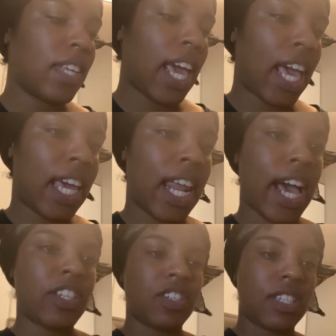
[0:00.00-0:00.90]
And
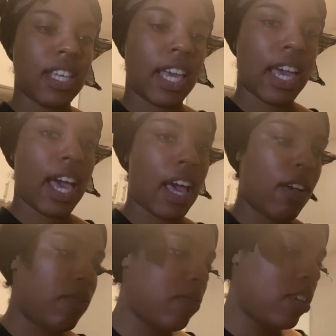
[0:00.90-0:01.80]
I just like
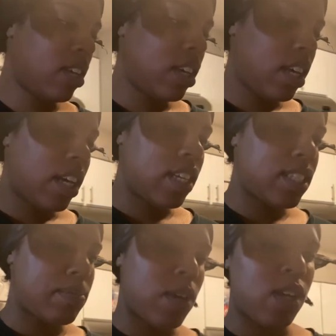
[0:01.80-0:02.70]
have a
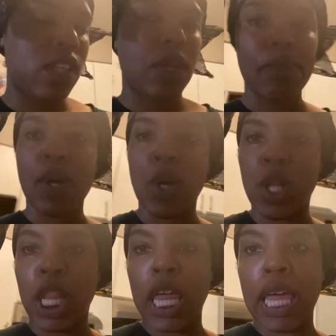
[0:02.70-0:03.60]
small little
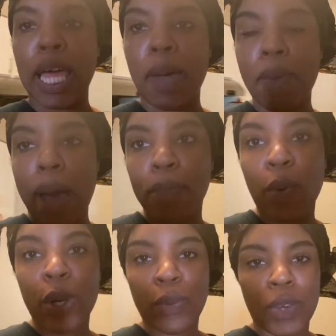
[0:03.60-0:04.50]
bowl of
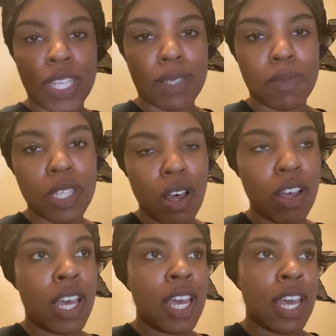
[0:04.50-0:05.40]
popcorn with some
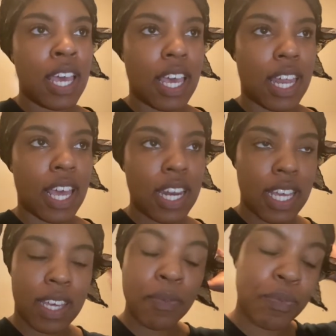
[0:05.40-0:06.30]
salt and
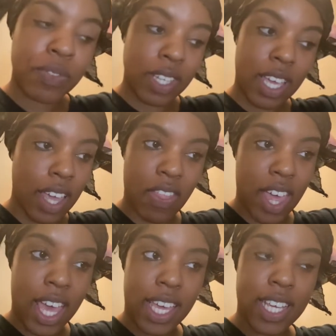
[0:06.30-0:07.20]
honey. And
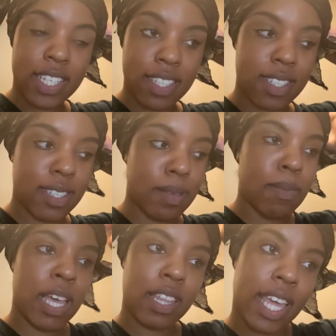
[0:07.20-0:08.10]
that is
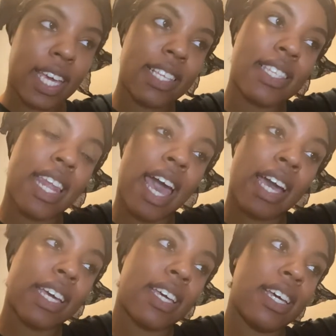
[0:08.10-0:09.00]
my like
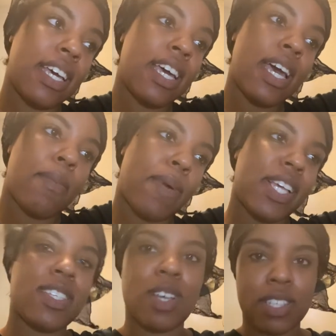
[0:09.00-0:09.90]
snack, my
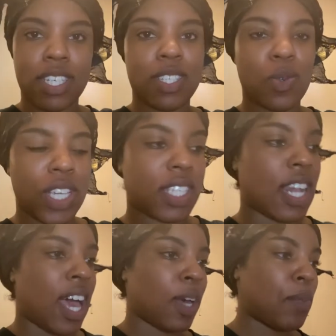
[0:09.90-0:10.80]
salty sweet
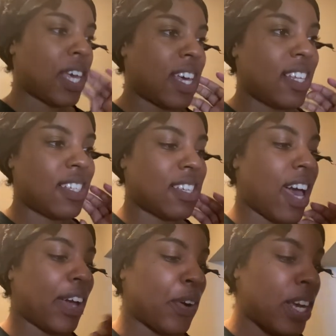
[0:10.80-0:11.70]
snack, because
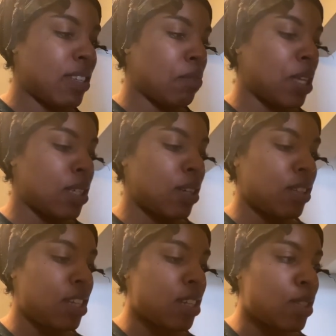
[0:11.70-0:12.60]
I crave something
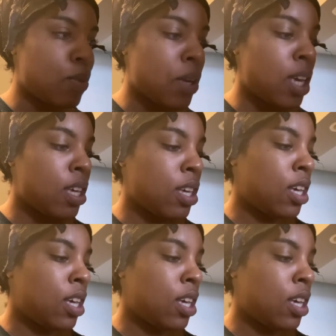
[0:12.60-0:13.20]
salty and sweet.